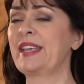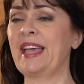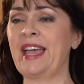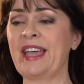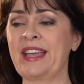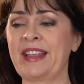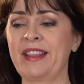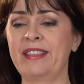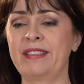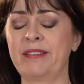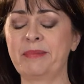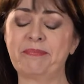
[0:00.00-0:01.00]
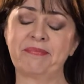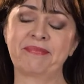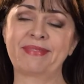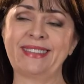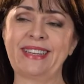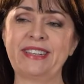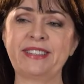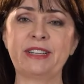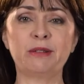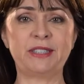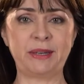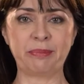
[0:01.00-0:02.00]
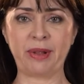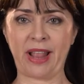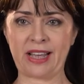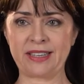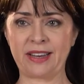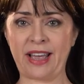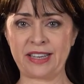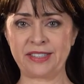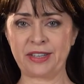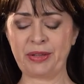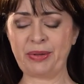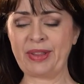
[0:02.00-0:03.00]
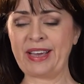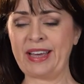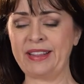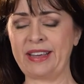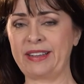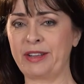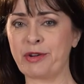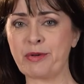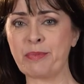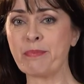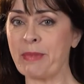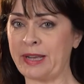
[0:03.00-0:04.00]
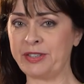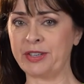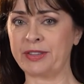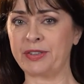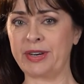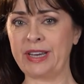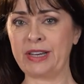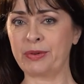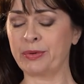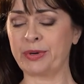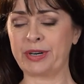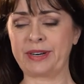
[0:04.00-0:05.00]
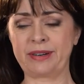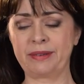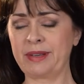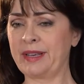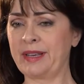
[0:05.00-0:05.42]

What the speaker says: And there is no simple answer to that, and no magic trick or